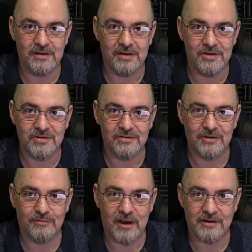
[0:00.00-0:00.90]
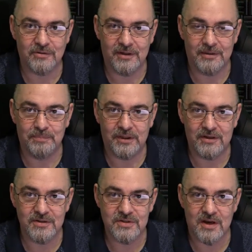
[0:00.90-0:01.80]
isn't a factor in it
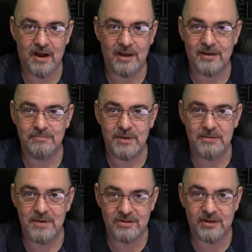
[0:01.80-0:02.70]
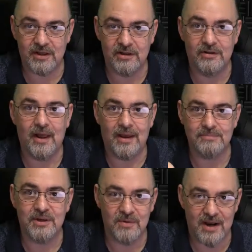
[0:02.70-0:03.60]
because I can be mentally ill and
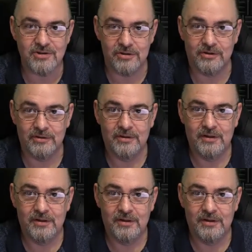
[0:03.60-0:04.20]
be rational.